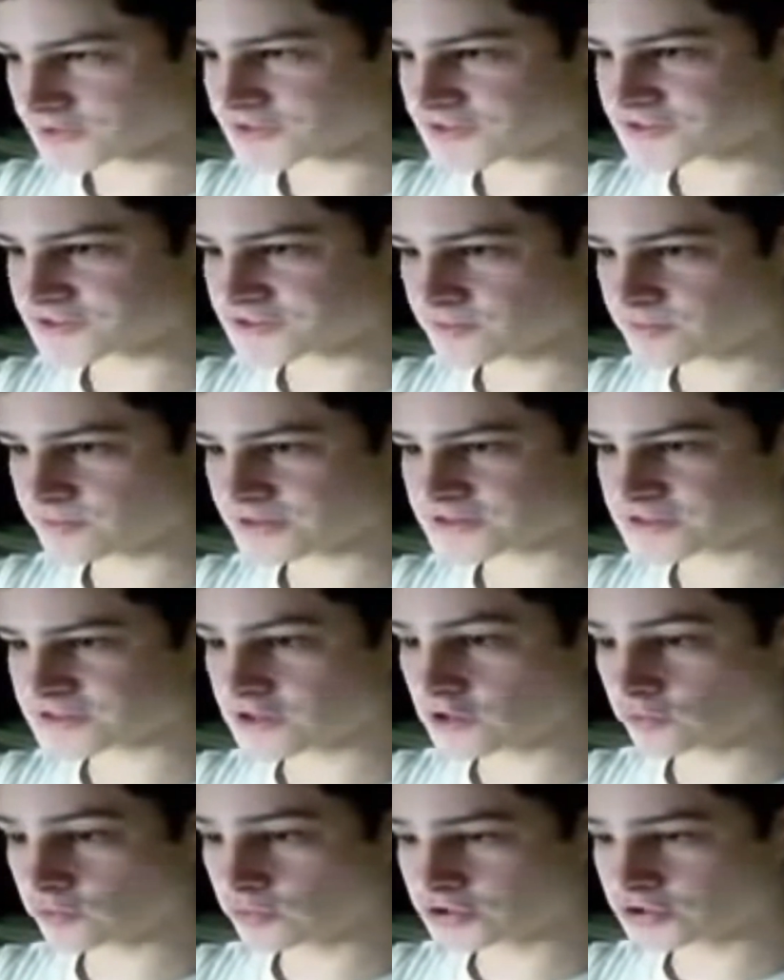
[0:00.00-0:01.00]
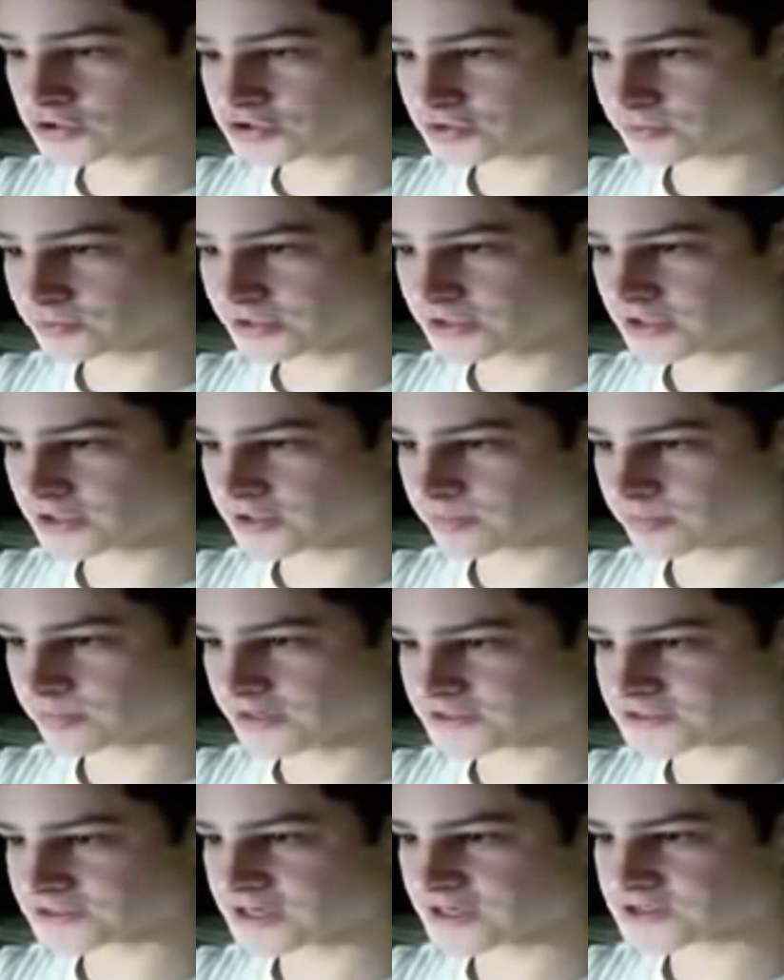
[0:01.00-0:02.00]
A system that is irreducibly
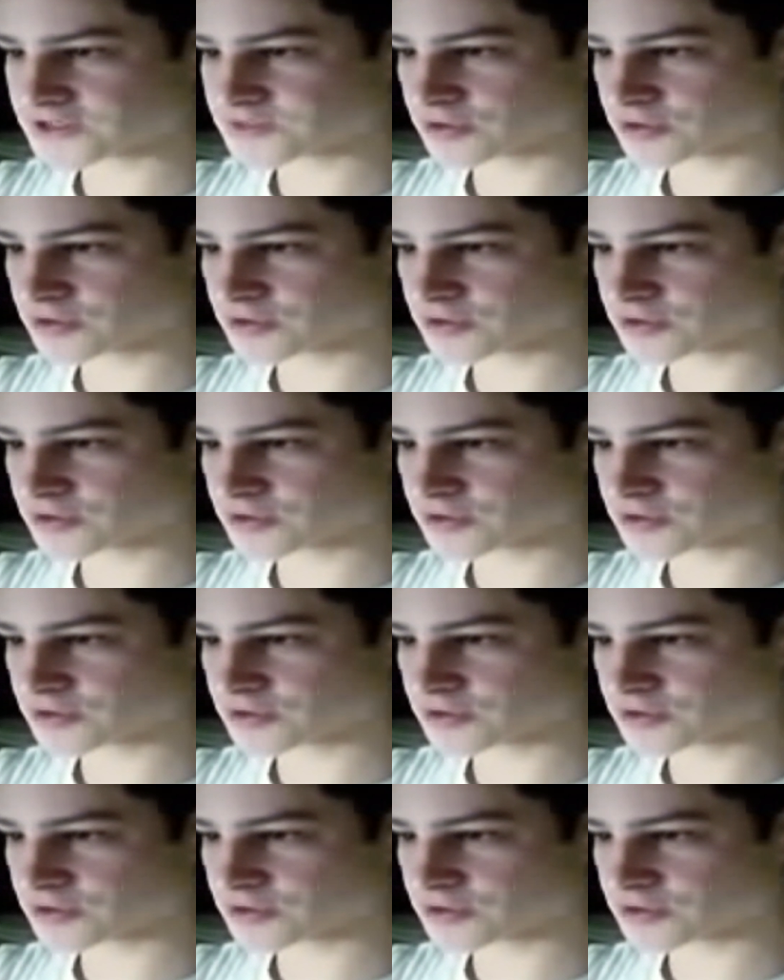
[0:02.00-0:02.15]
complex